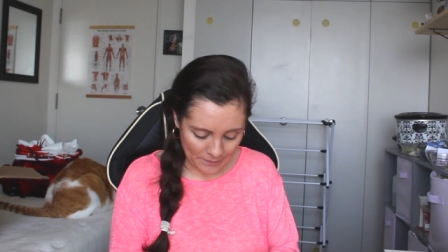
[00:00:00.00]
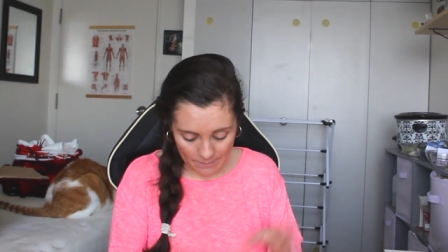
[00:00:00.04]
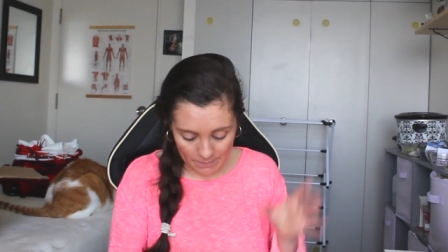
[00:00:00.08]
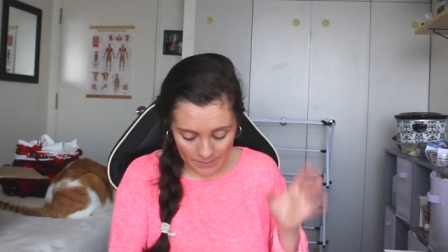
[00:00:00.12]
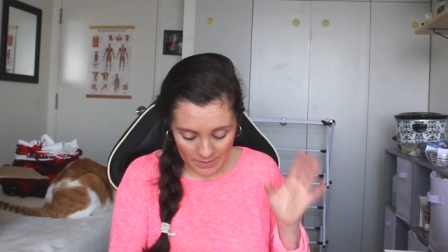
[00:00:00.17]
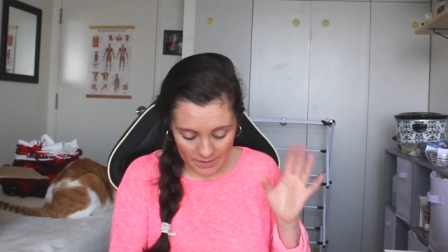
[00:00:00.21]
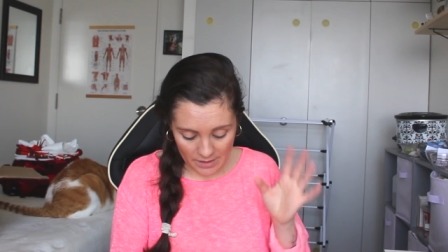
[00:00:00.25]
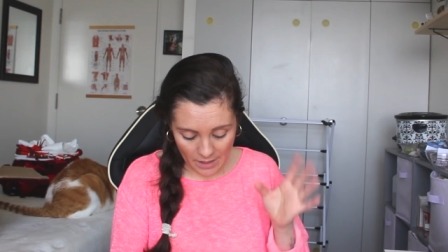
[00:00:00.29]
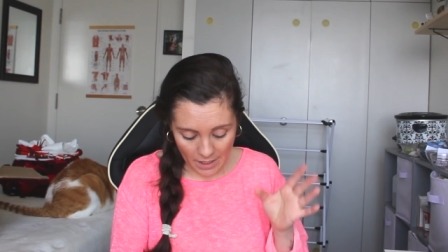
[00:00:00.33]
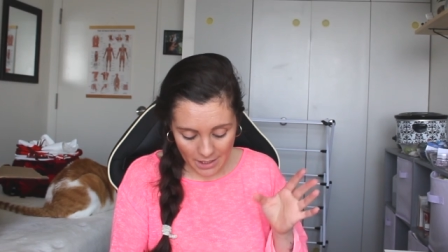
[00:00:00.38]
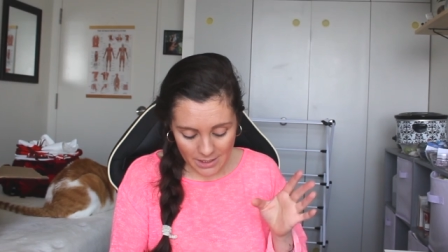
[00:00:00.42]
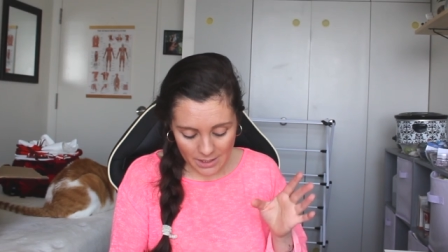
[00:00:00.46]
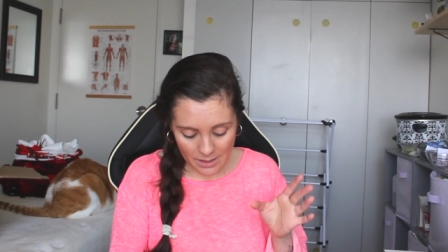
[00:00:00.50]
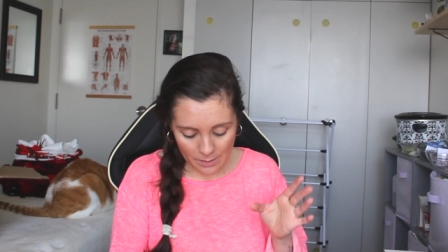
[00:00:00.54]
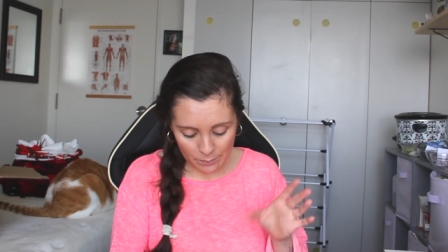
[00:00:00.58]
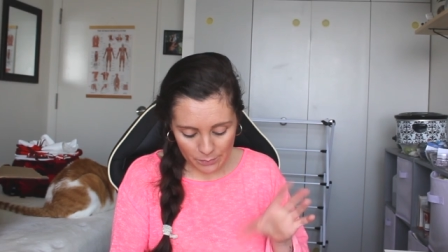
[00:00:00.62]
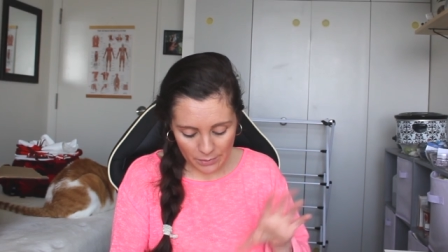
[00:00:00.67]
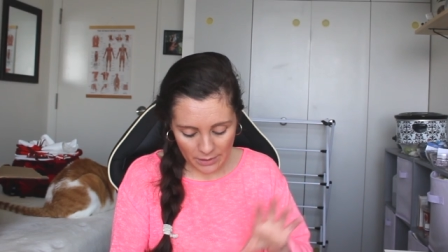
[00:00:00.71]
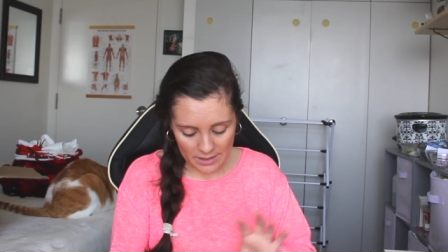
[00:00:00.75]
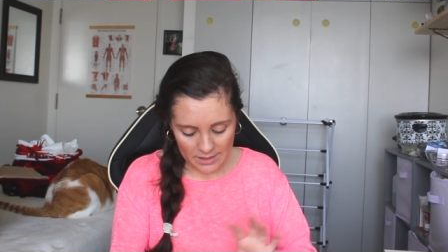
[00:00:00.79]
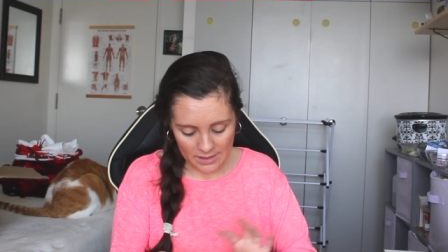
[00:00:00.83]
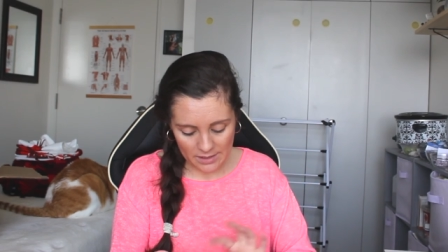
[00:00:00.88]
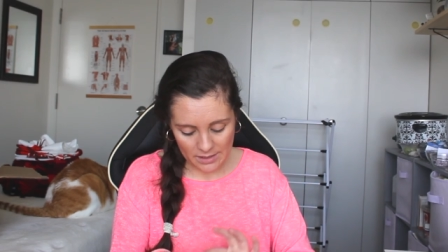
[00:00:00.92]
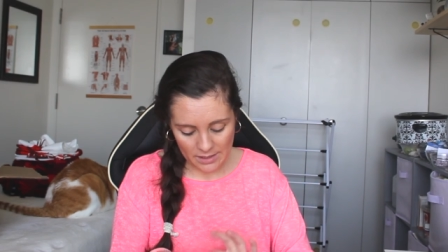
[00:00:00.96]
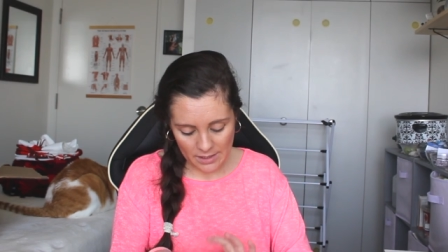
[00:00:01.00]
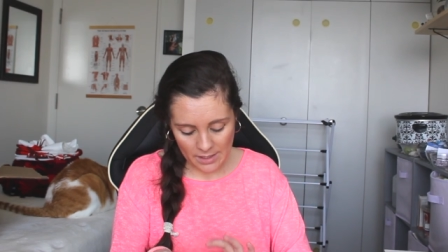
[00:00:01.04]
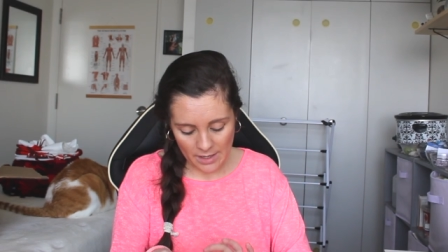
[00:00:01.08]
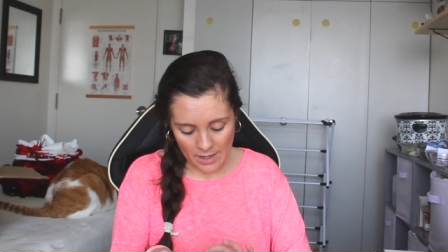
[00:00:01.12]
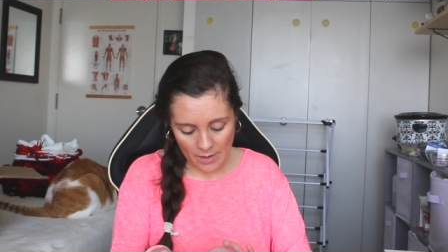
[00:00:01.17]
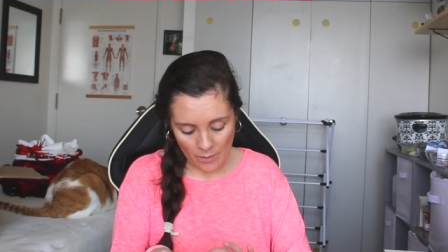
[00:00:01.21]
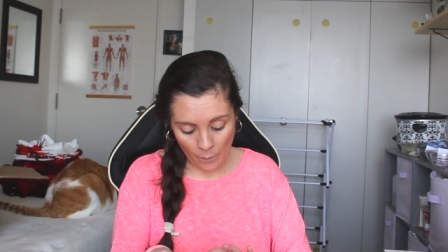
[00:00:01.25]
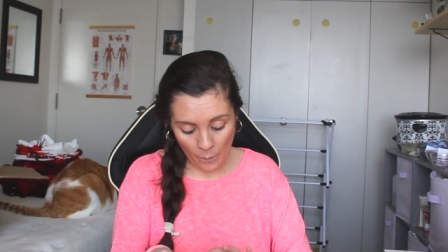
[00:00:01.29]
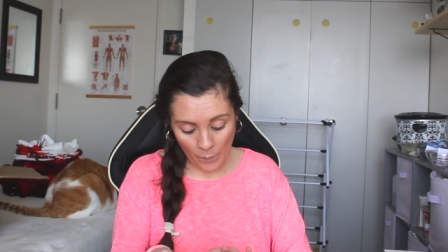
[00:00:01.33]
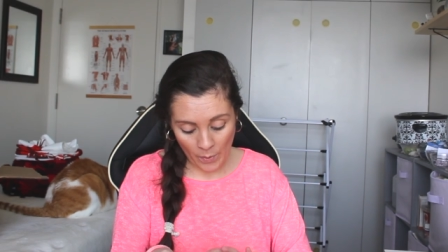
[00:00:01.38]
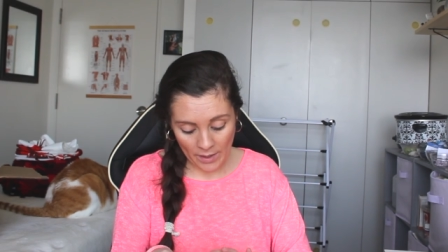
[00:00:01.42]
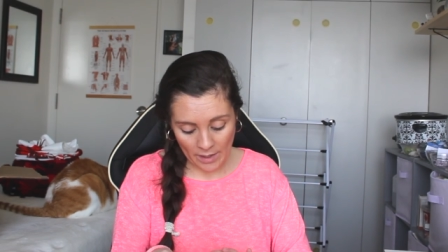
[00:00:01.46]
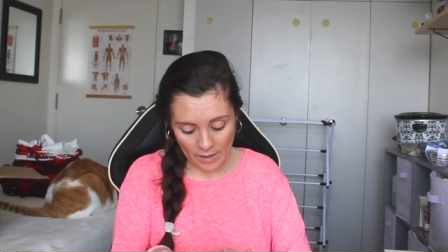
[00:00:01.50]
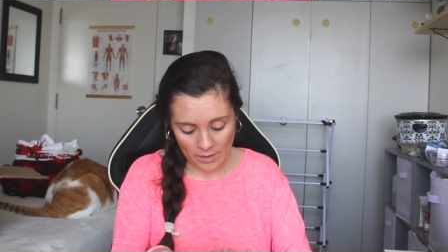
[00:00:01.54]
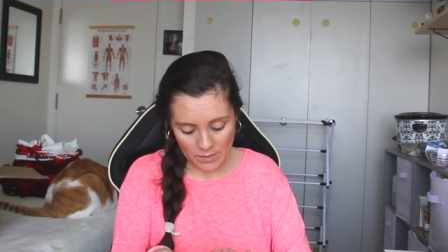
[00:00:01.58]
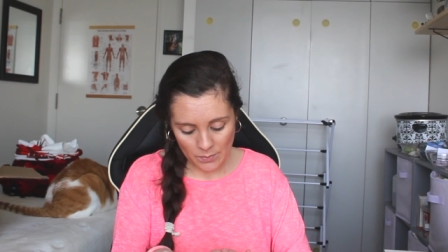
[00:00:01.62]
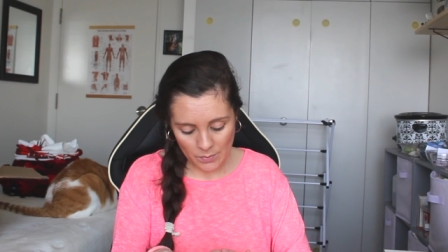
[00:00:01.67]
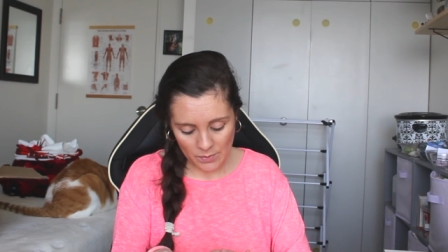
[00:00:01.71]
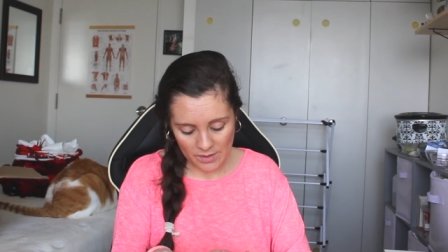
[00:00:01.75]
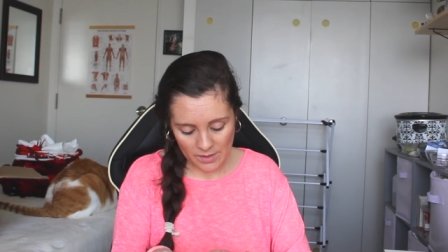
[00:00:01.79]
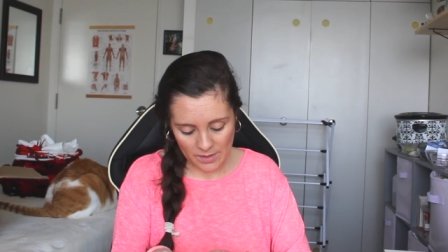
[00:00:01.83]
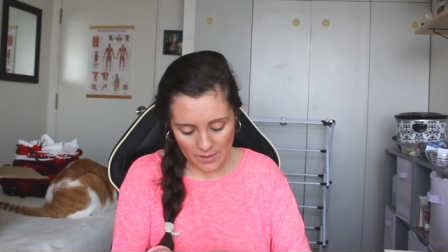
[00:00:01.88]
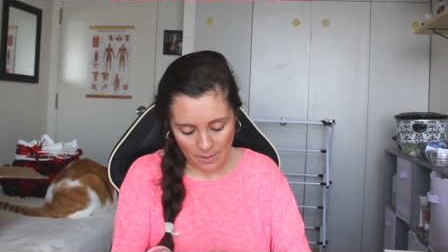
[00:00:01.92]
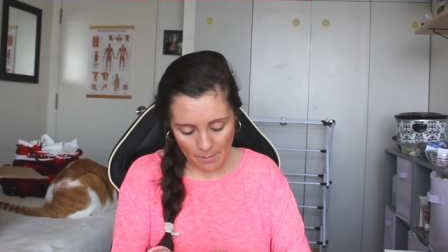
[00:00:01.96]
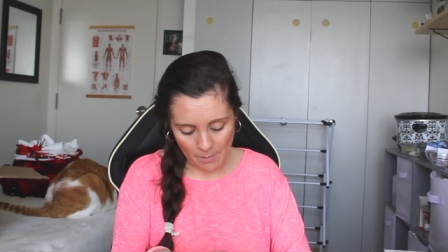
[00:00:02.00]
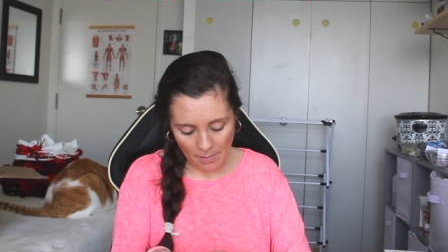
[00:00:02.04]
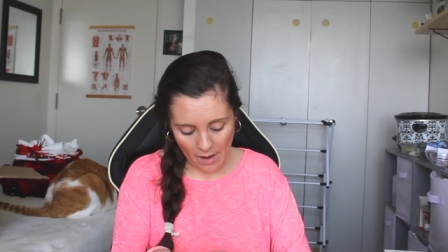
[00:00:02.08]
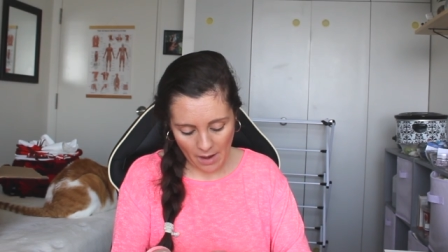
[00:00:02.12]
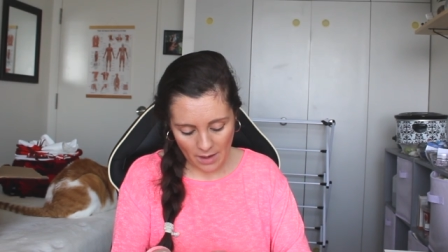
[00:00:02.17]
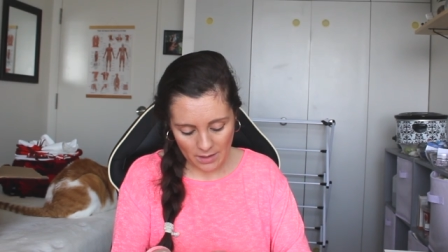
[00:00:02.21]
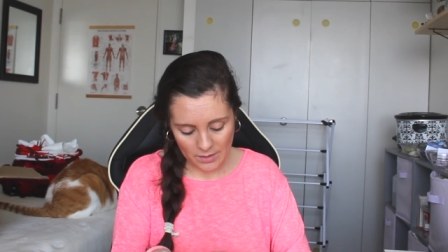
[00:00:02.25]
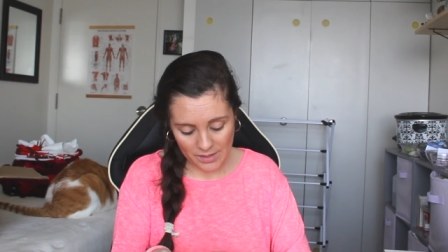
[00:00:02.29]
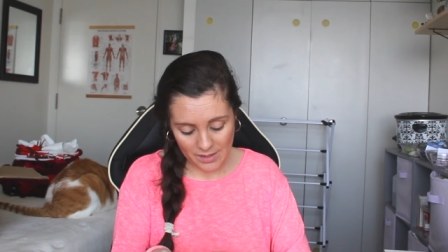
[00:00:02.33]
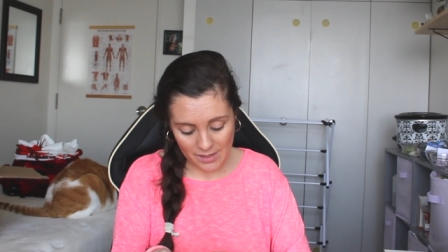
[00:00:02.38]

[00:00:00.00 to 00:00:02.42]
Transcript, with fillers: Besides the bracelet, what else was in the box?